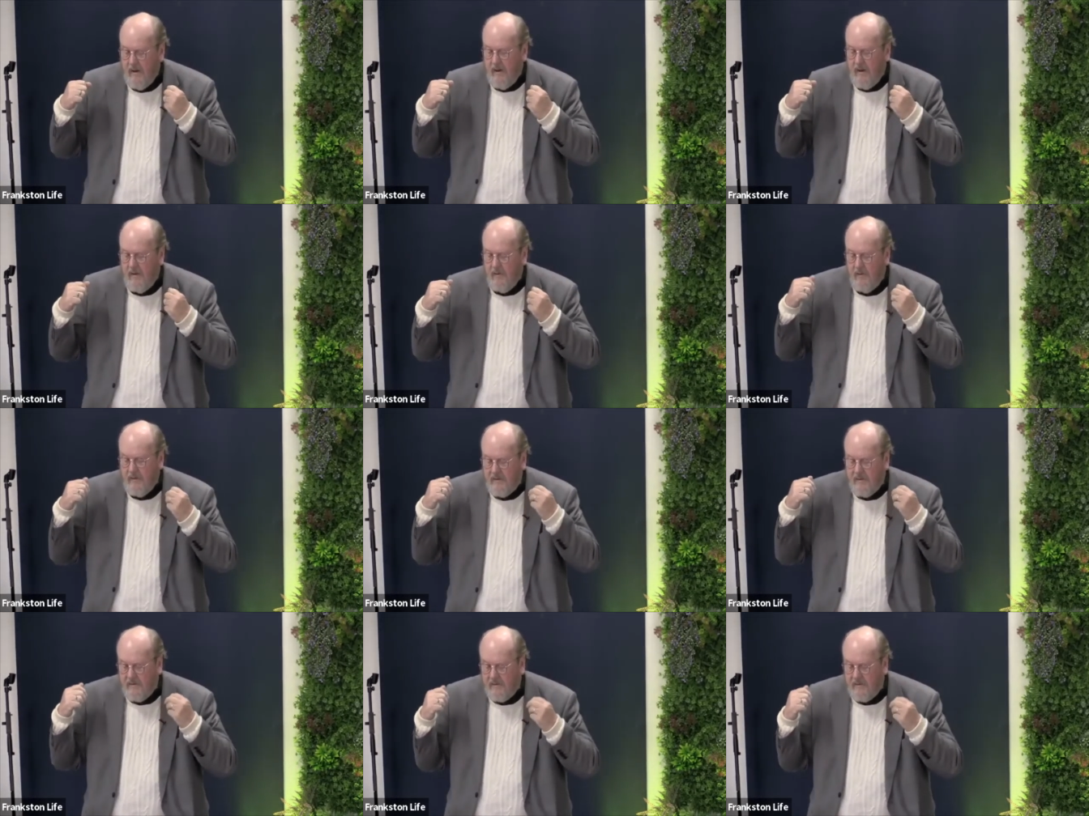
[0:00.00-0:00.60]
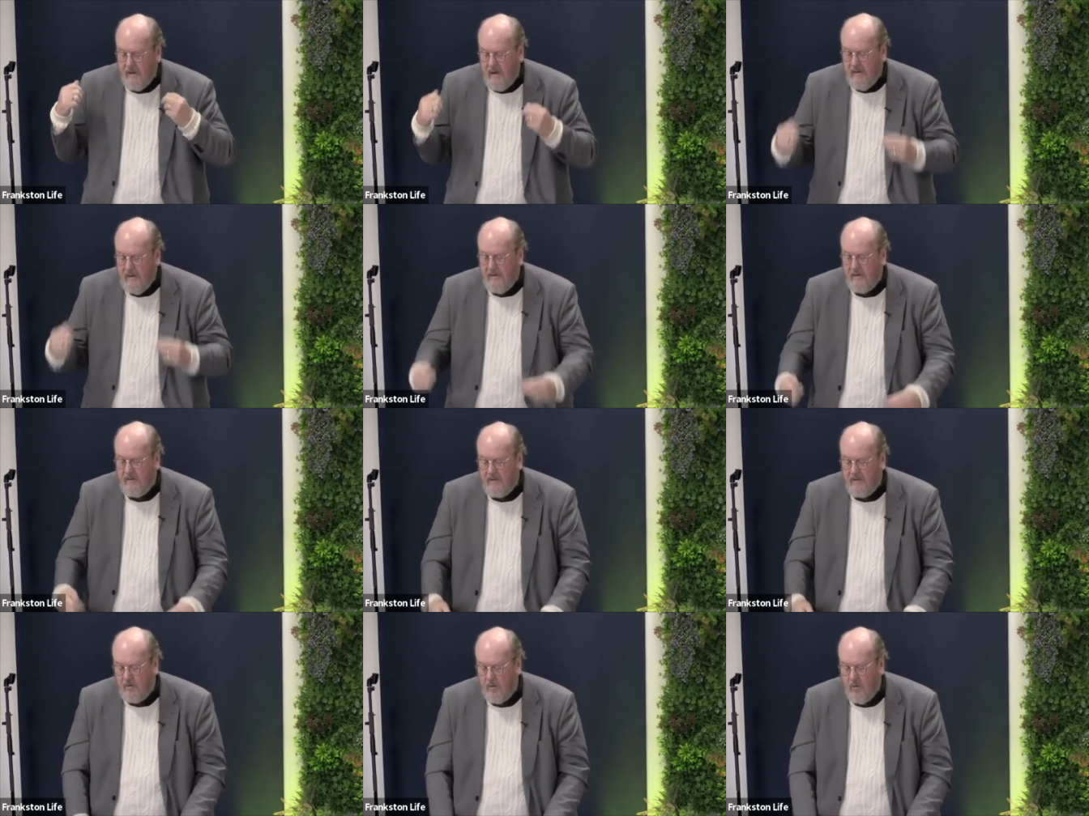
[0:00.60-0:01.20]
which is, and the
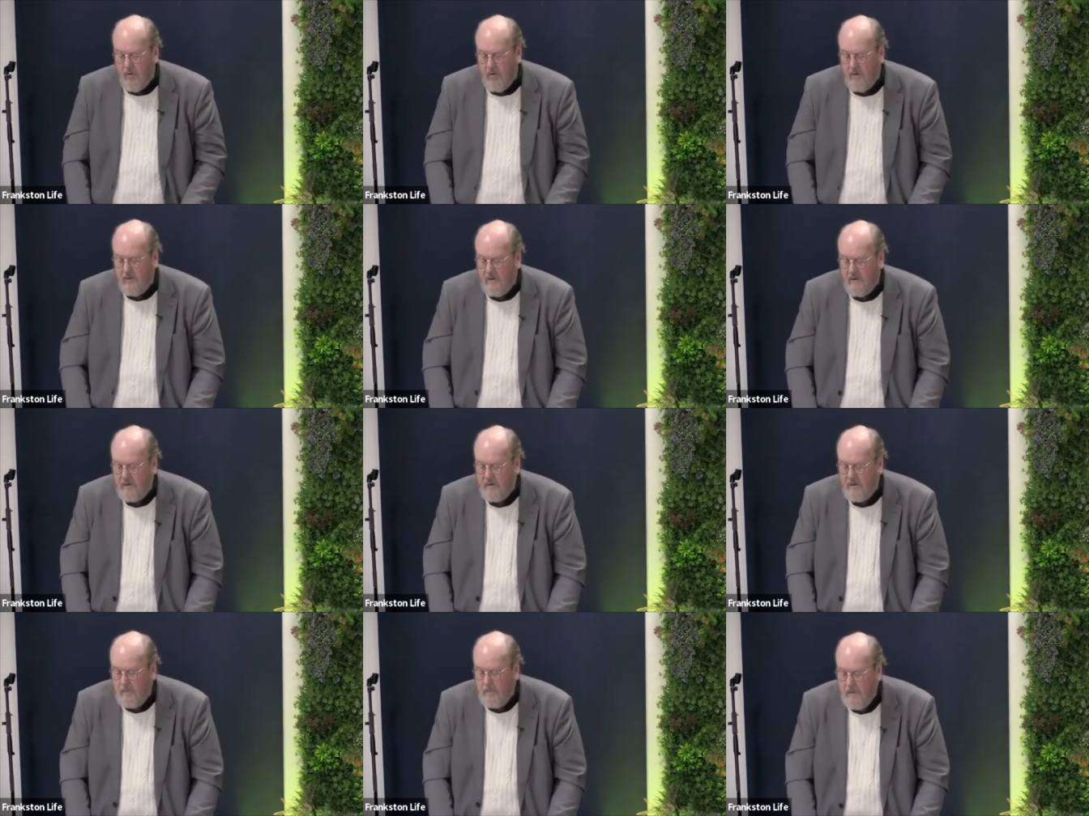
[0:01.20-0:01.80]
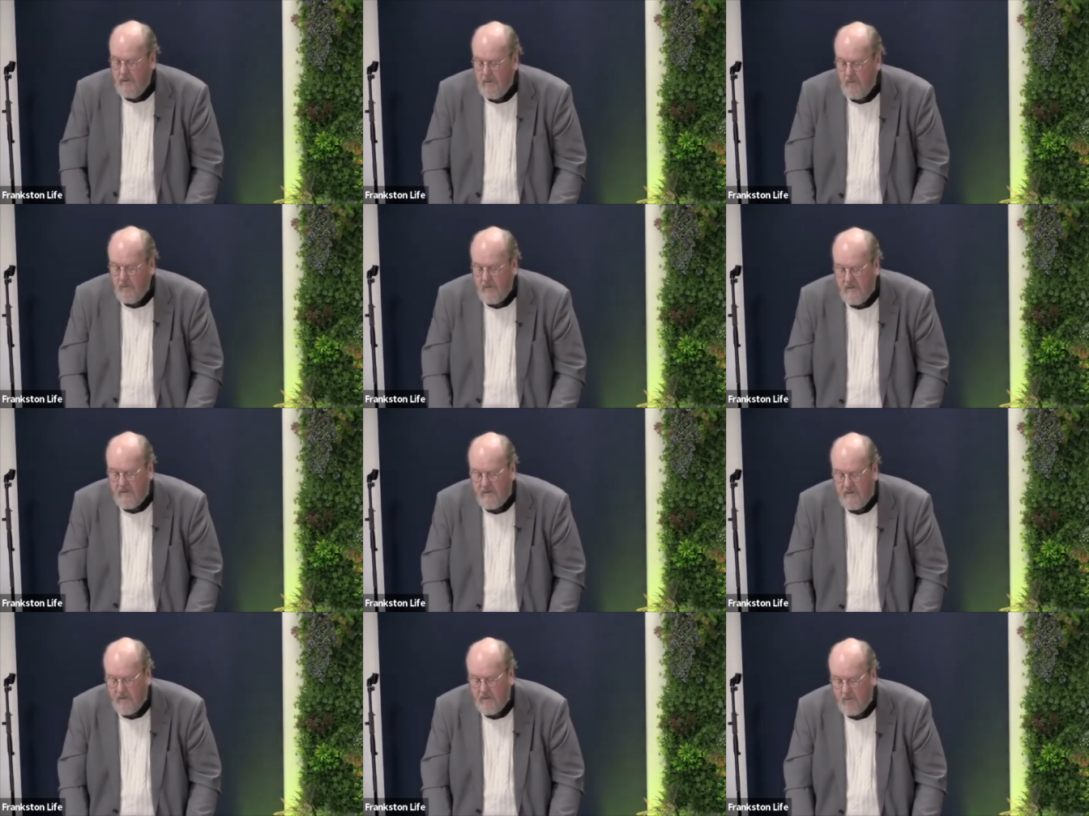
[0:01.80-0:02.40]
sword of the Spirit, which
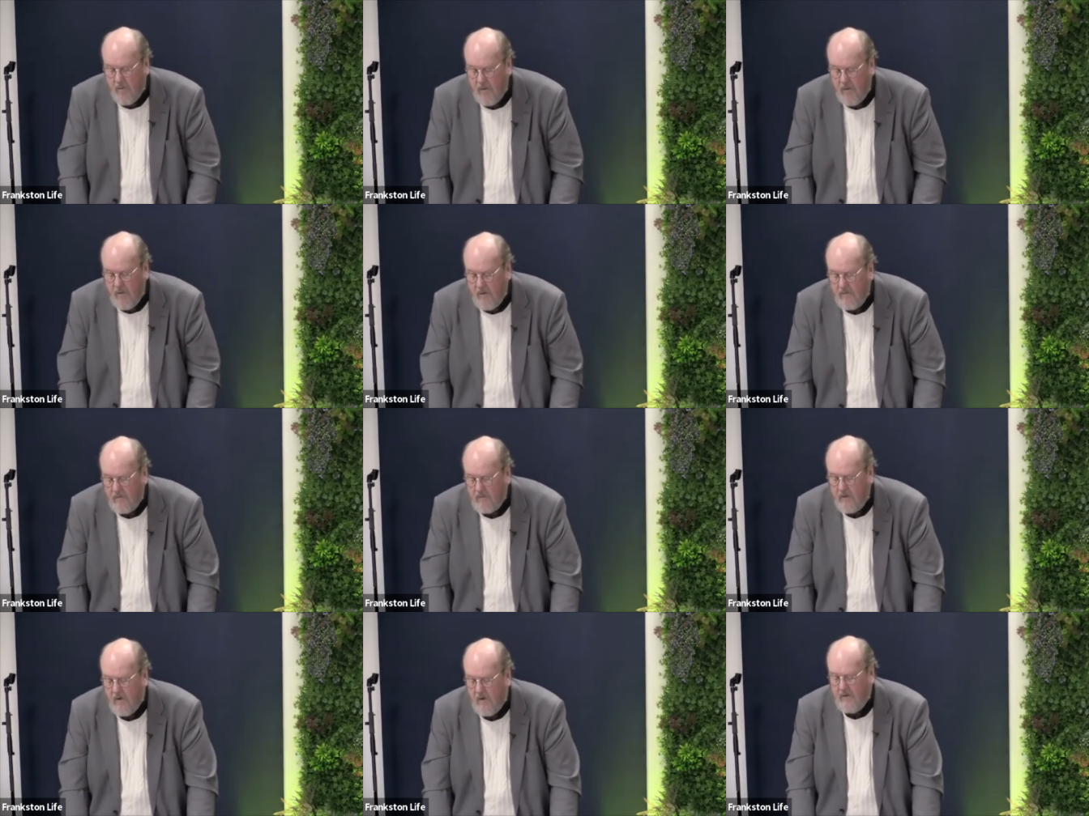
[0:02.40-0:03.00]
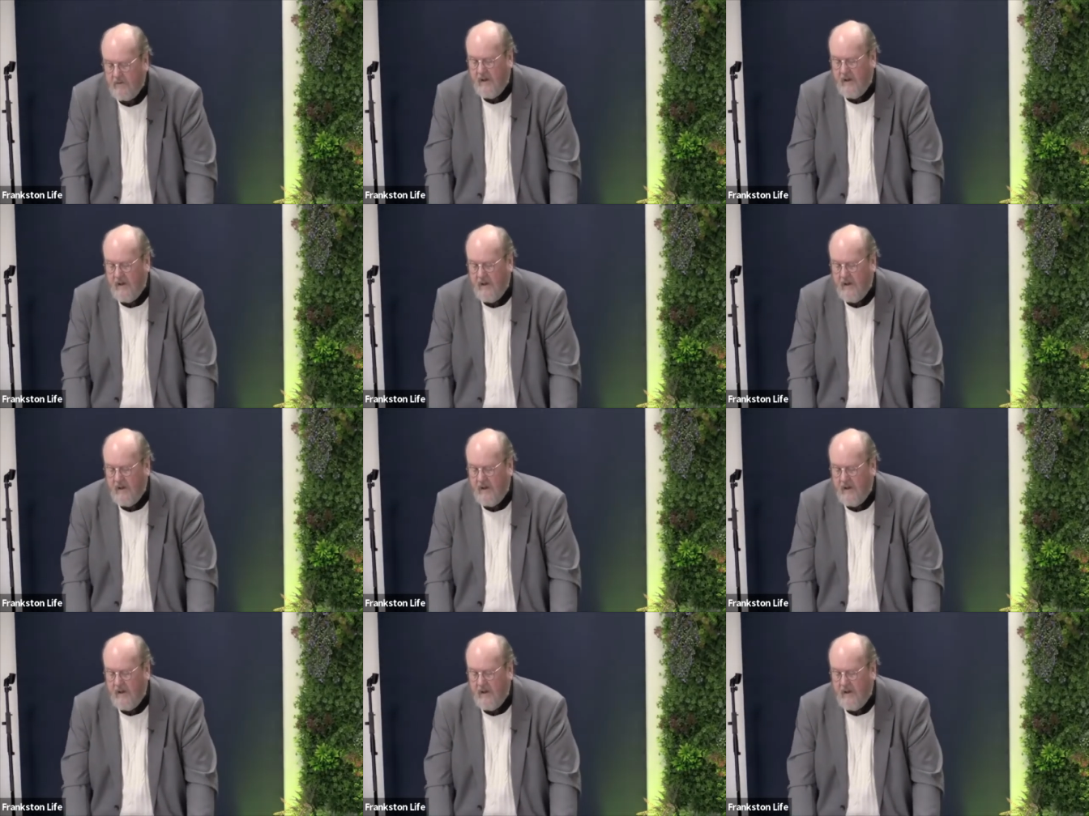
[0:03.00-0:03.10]
is the word of God.